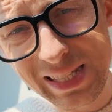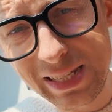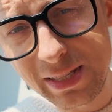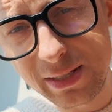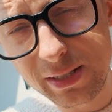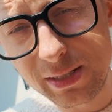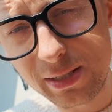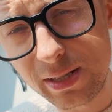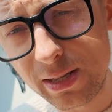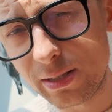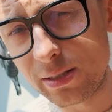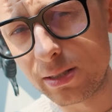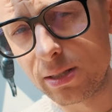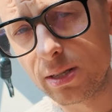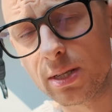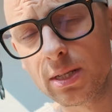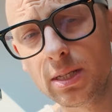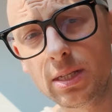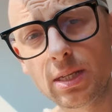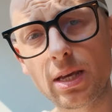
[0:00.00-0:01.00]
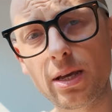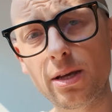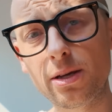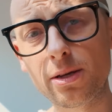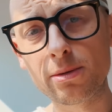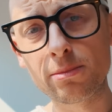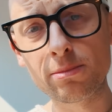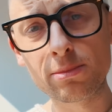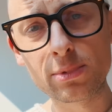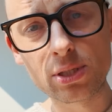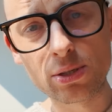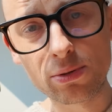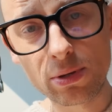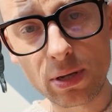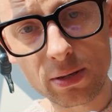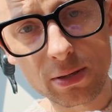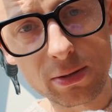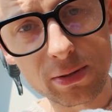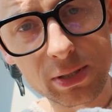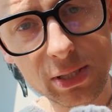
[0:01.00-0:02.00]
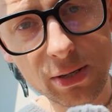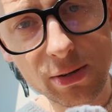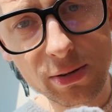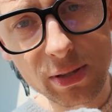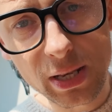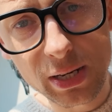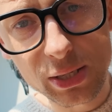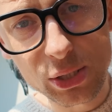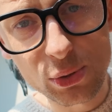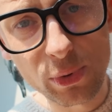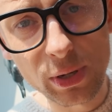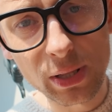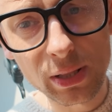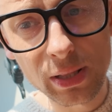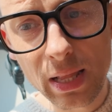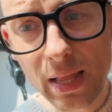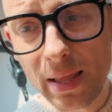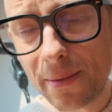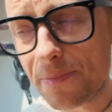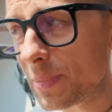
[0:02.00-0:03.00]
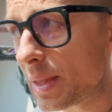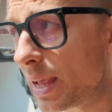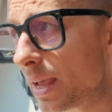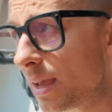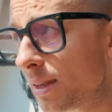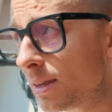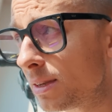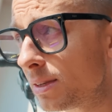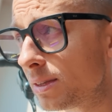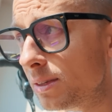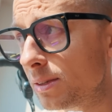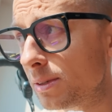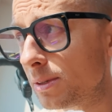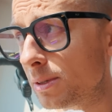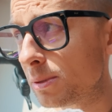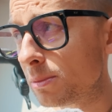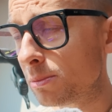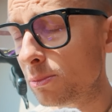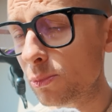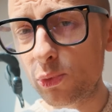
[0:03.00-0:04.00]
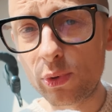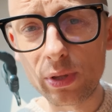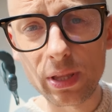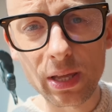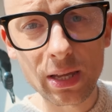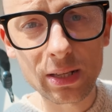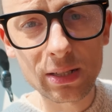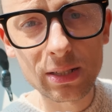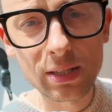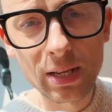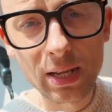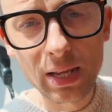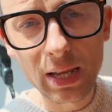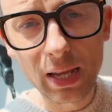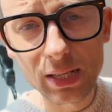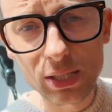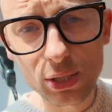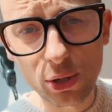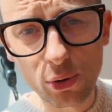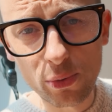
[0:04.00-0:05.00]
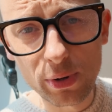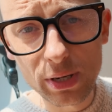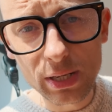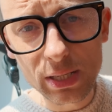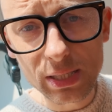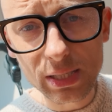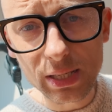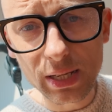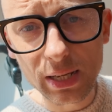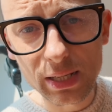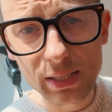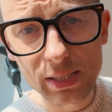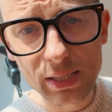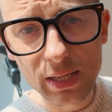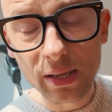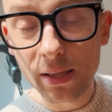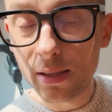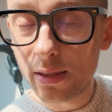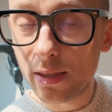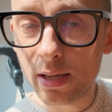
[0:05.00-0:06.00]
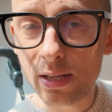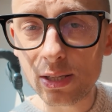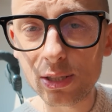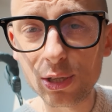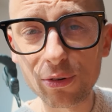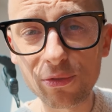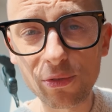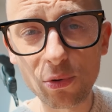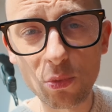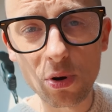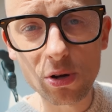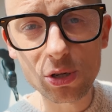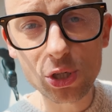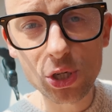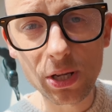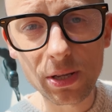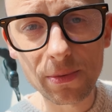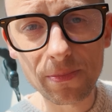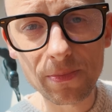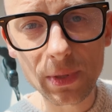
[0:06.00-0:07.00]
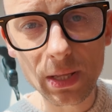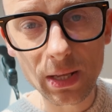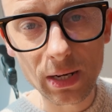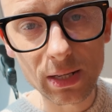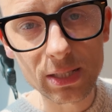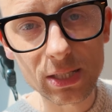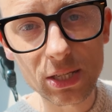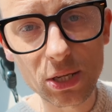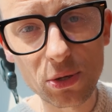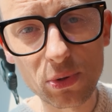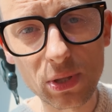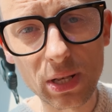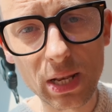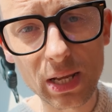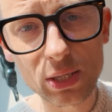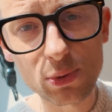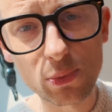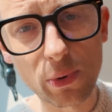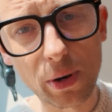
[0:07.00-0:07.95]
seen it yet. So yeah, consider that as well. And with that, as always, I say thanks a lot for watching, and I'll see you in the next